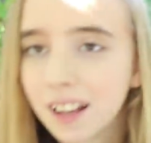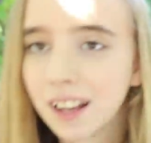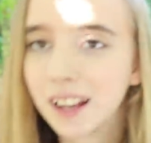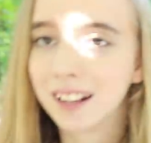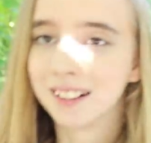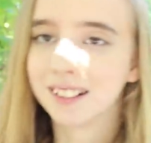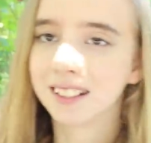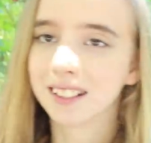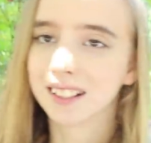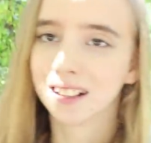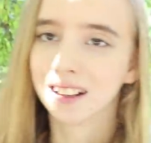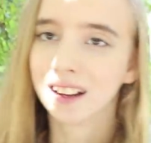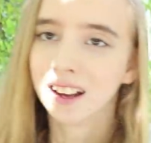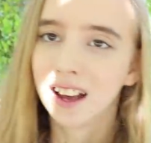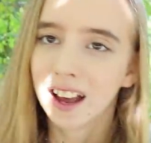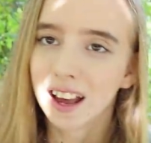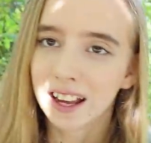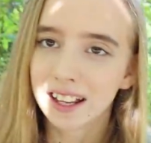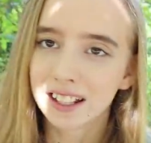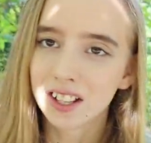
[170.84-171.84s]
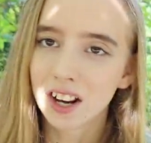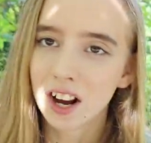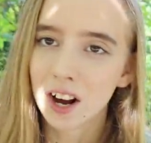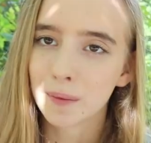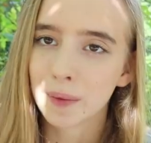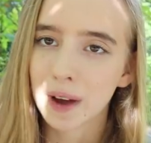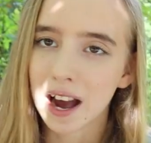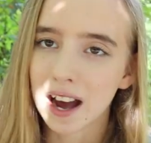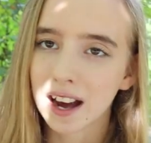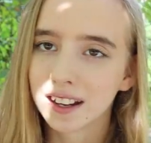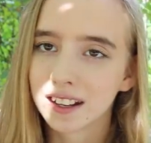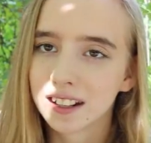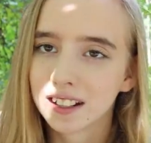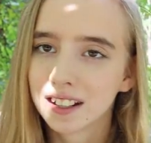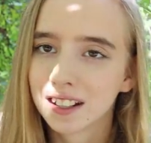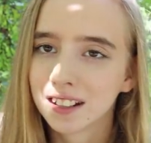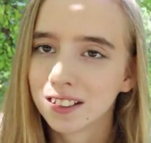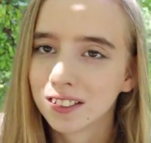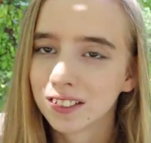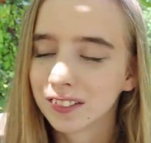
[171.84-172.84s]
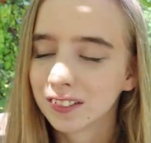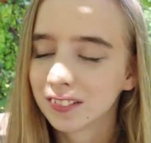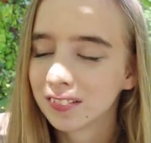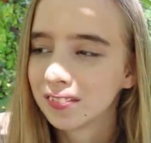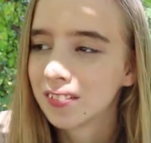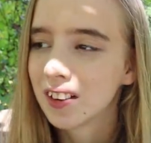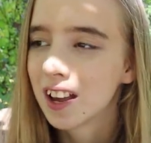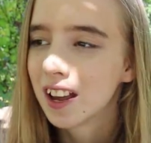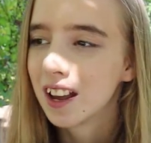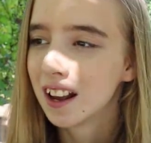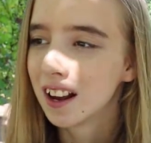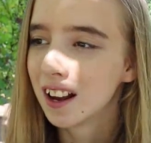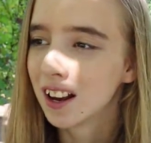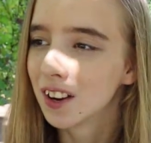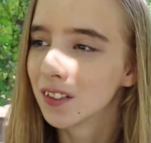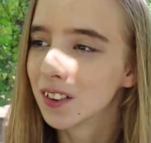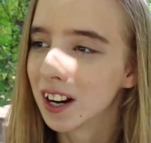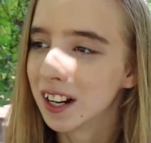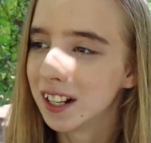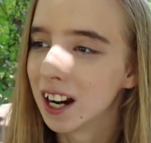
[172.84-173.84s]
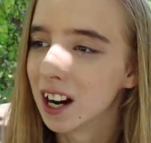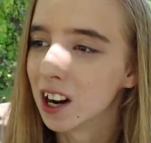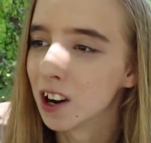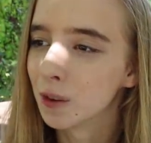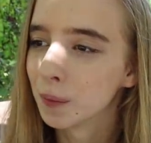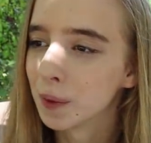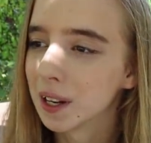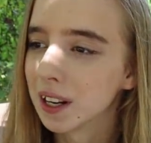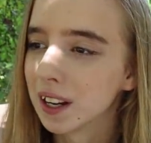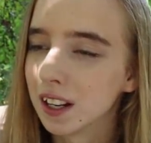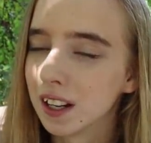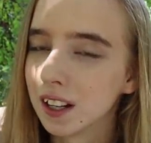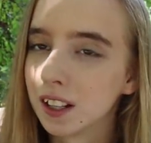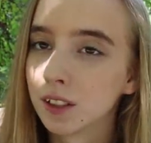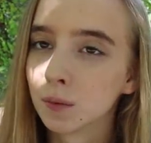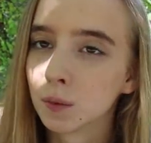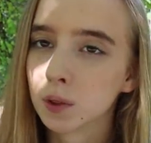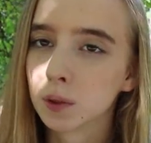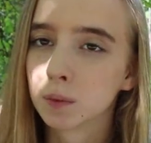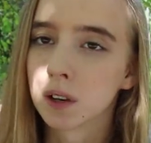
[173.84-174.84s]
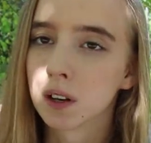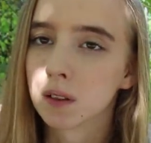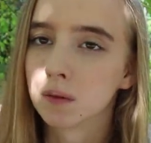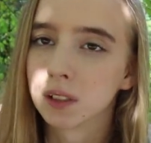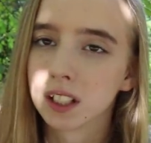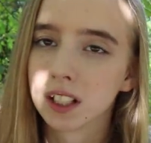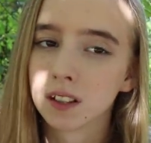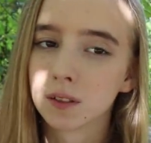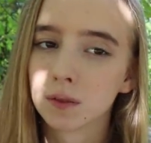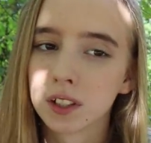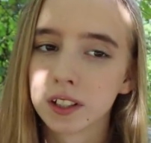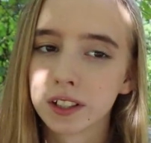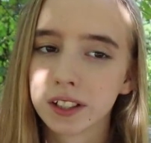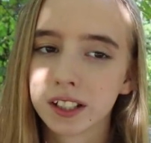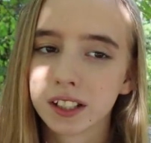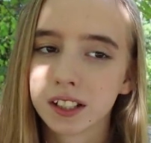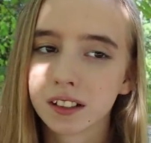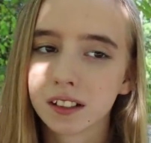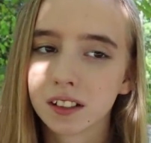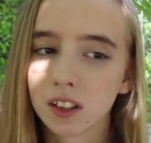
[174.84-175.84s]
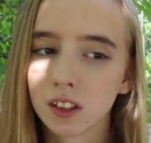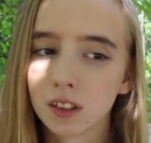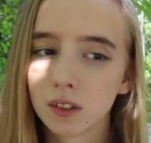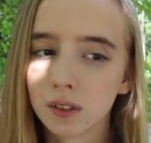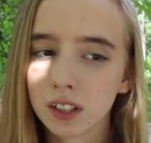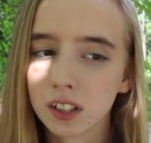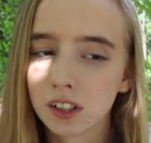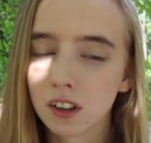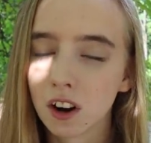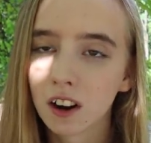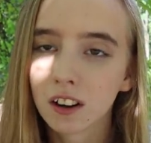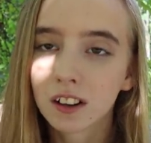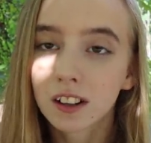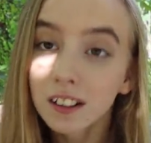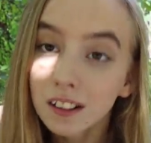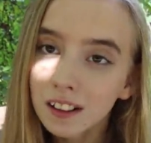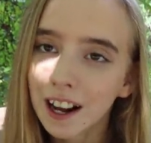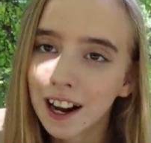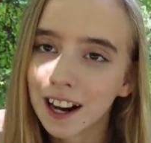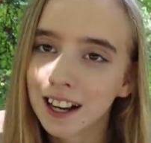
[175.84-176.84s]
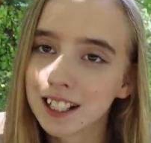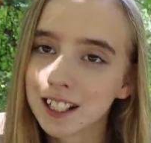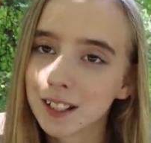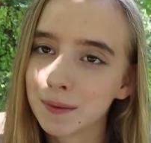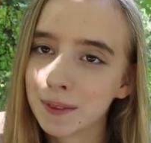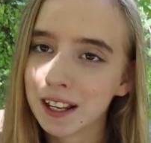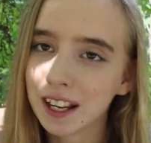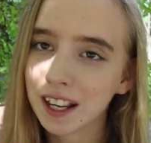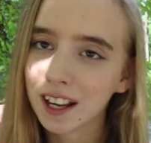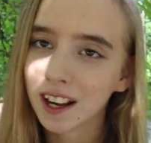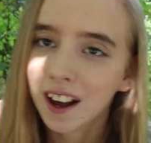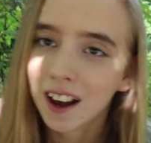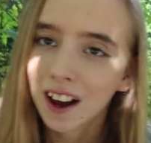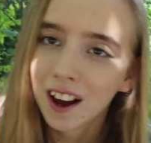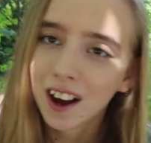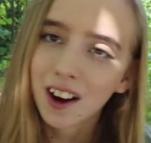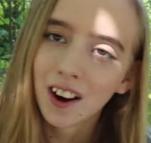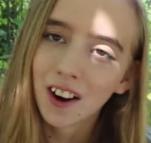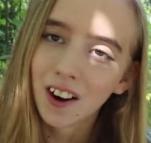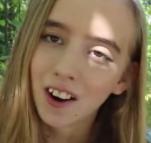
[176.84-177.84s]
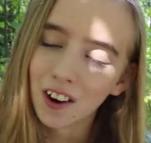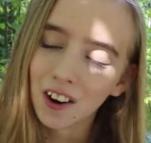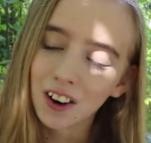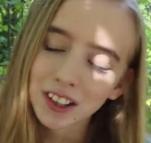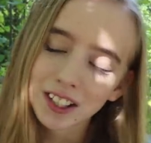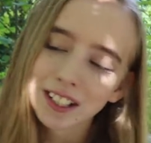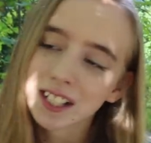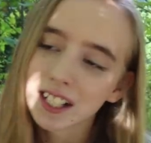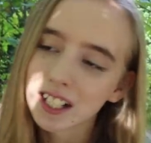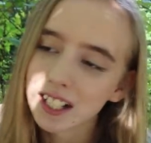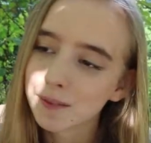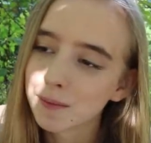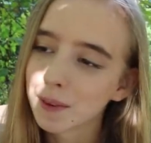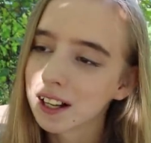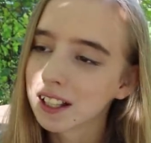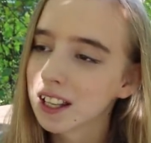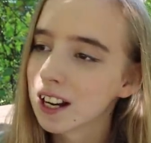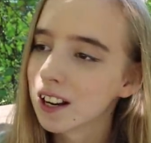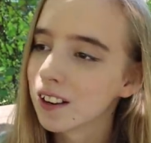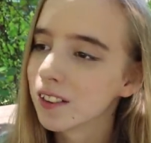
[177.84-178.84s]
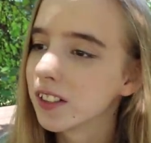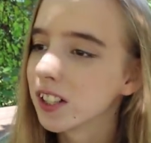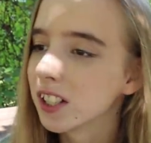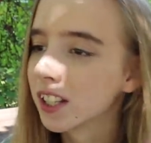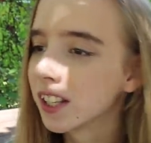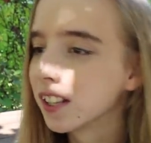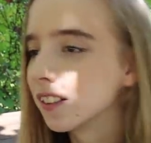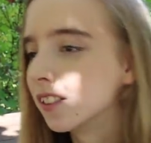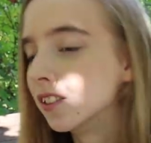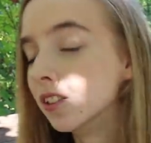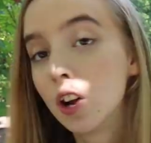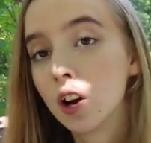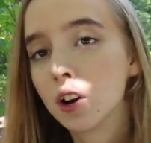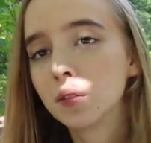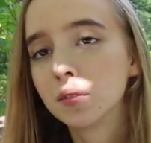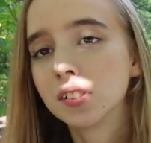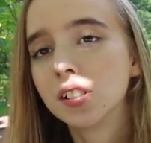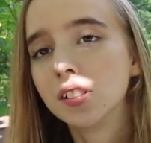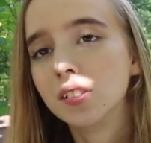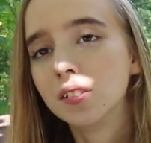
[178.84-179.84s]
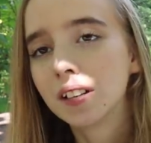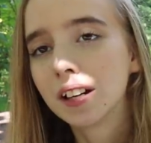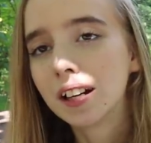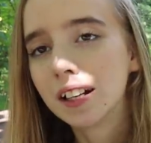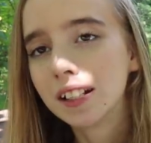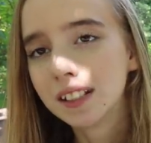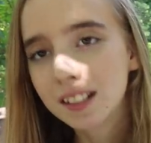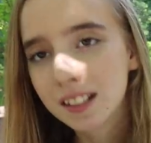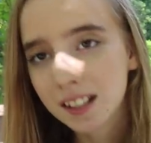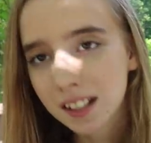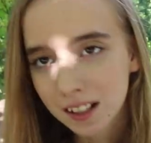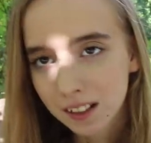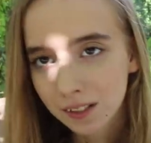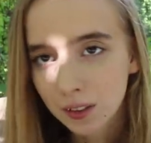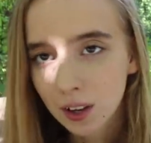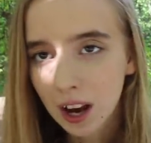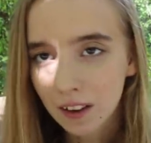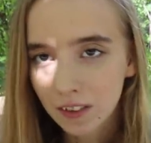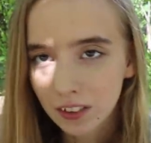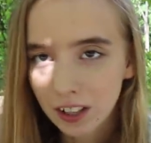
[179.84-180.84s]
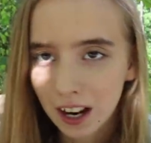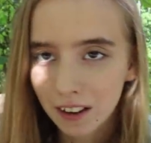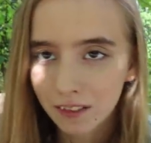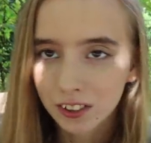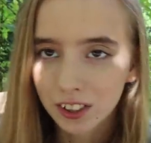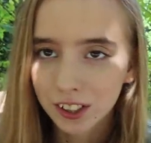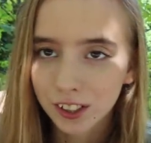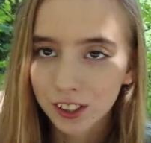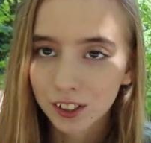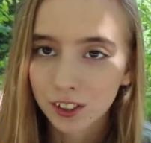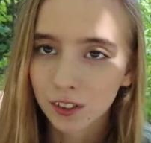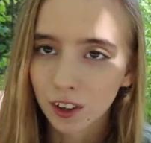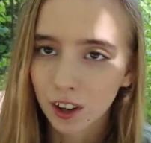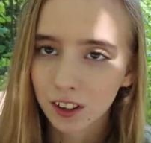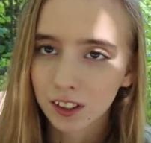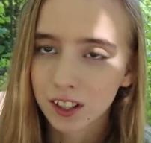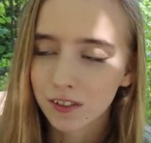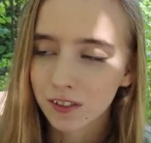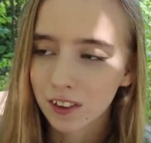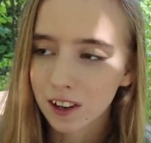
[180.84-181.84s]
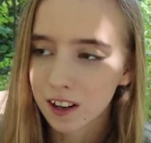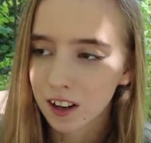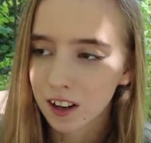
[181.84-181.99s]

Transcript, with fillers: And it's not bad right now, but it will probably get worse. So it's not going to last me all the days of my life. Just note to you guys, if you have a Cavalier, do not leave it in